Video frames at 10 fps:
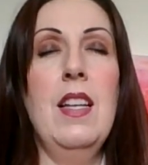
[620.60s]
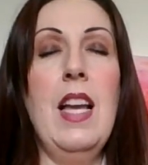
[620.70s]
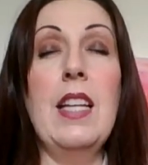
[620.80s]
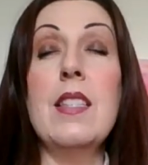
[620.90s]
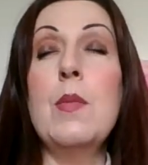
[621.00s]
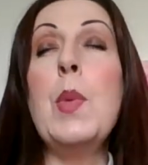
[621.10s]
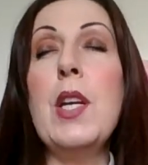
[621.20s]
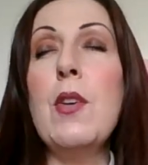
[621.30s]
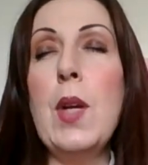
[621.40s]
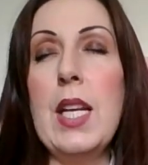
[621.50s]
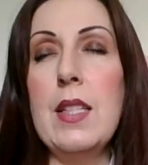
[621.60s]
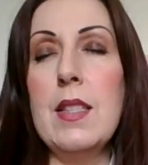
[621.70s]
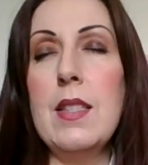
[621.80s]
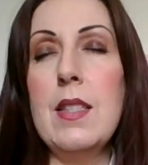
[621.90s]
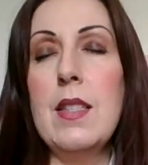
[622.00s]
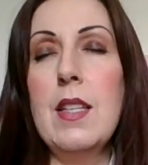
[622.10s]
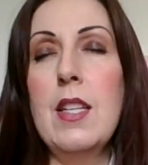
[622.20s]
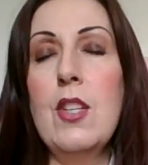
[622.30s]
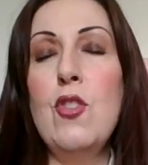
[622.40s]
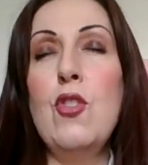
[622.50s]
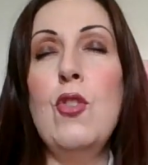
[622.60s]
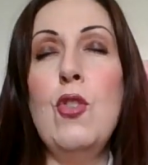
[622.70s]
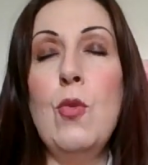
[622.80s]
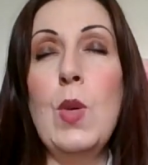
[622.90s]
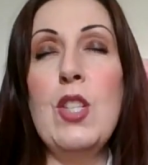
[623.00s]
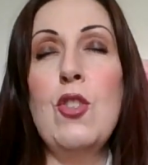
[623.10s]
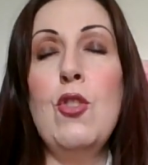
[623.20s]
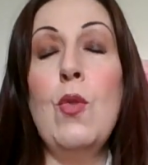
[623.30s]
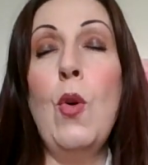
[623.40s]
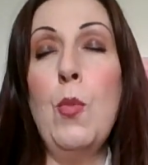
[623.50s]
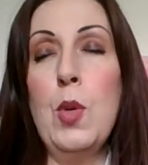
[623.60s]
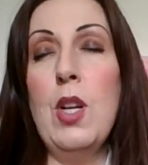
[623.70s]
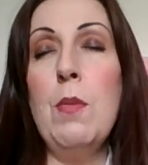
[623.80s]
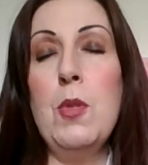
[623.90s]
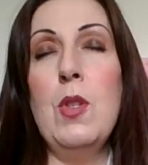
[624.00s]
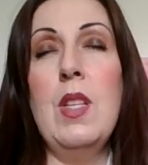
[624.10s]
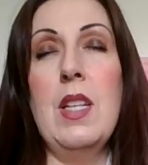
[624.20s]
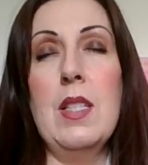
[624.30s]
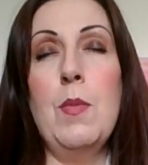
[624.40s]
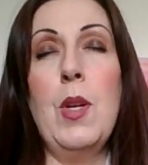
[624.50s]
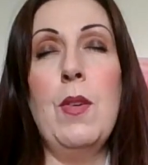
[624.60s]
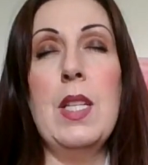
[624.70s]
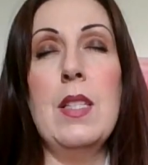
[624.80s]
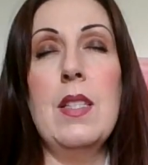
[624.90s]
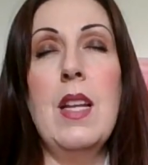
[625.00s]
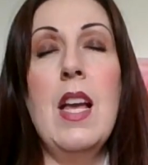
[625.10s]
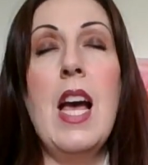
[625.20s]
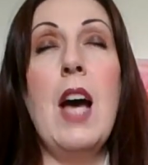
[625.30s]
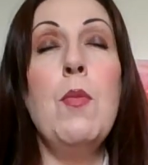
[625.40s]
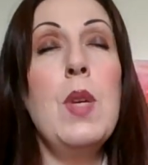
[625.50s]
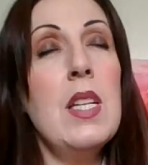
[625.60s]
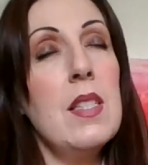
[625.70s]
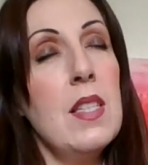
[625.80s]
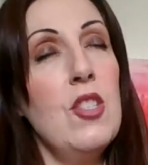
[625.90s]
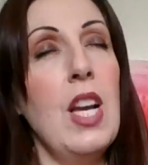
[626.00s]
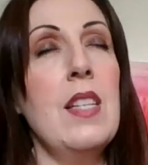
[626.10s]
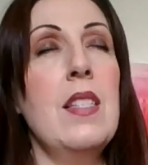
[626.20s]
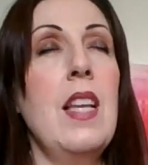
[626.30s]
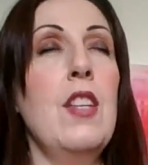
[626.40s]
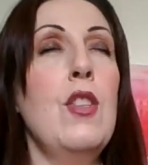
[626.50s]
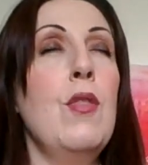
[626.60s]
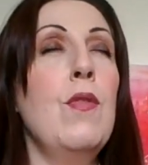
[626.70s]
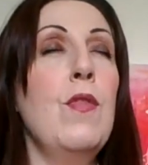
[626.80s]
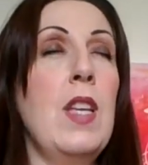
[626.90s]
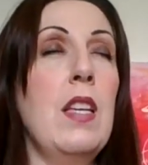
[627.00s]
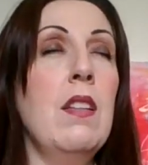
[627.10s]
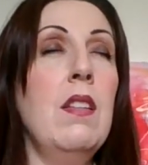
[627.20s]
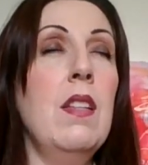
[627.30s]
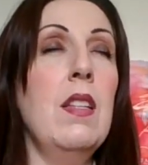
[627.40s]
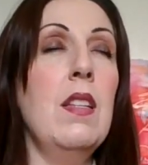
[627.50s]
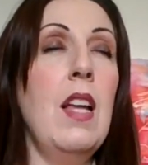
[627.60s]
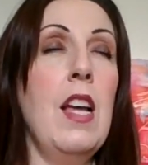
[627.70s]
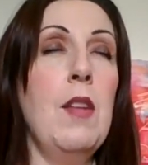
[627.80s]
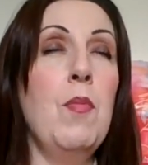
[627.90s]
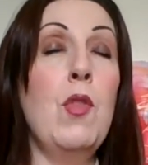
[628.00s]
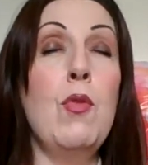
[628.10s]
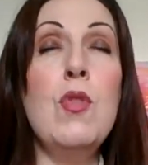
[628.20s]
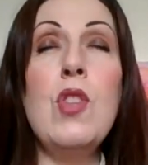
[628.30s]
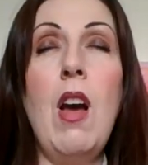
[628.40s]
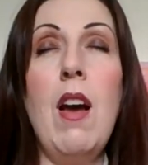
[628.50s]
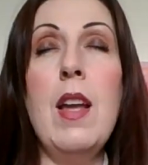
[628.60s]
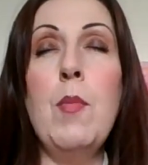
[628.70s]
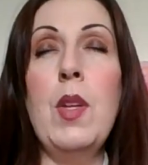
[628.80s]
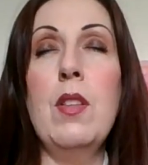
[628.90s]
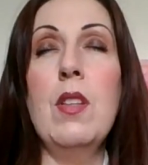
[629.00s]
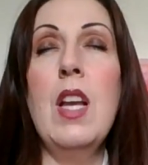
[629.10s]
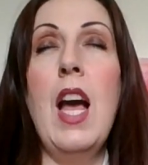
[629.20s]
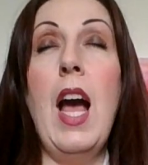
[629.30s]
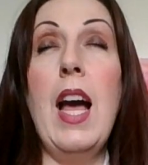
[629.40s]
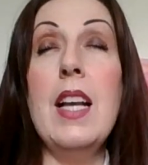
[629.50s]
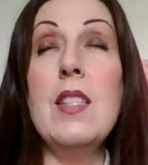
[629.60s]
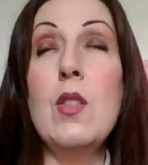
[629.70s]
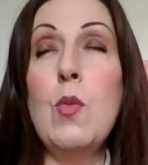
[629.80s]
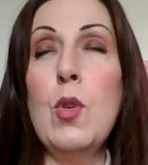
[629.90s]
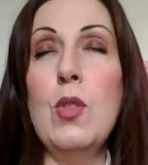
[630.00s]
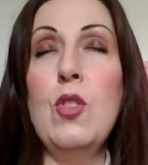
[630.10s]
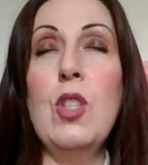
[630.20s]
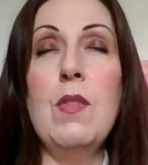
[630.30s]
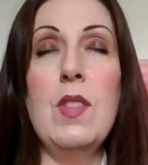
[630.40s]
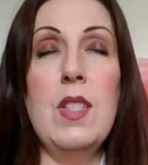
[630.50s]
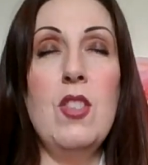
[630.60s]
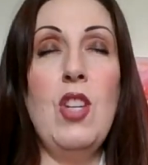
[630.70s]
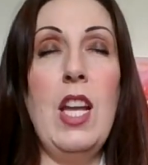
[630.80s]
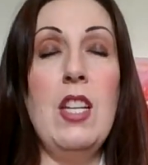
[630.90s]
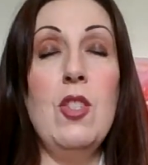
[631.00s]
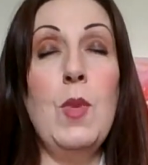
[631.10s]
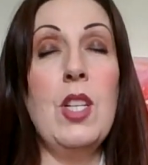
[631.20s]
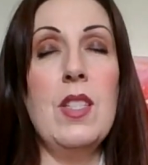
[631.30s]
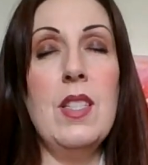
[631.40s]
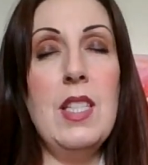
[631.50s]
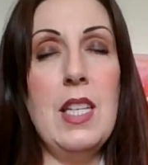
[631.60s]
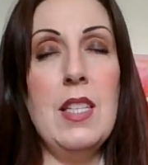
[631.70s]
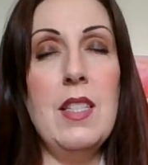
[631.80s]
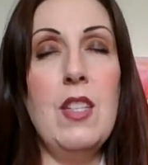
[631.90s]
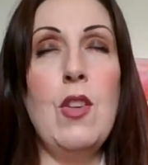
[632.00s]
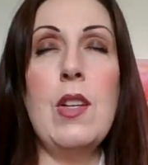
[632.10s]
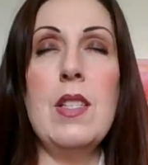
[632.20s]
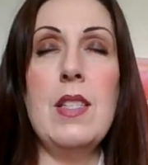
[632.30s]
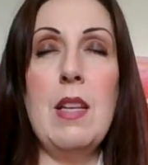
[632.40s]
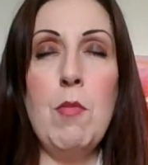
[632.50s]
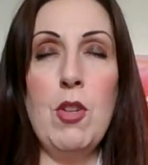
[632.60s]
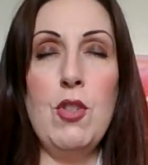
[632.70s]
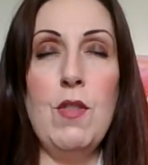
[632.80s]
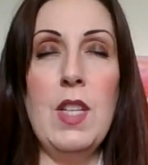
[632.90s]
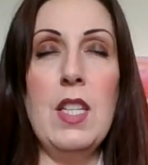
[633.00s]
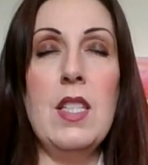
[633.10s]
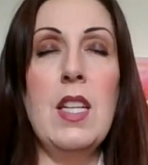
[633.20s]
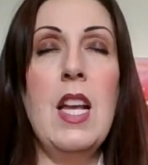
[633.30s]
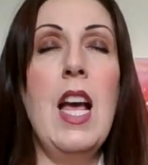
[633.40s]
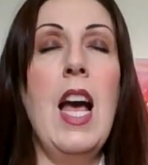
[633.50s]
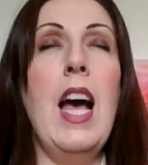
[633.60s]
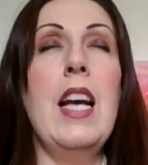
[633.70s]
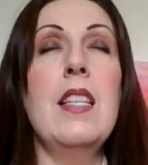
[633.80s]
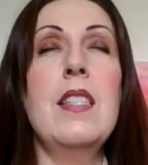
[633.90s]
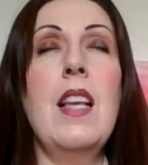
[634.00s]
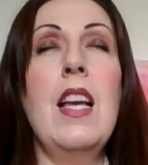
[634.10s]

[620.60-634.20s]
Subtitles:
experience, should you wish to open up to the experience. And we suggest that you feel through time and as the world shifts and changes, because it is, and you can see much of it, as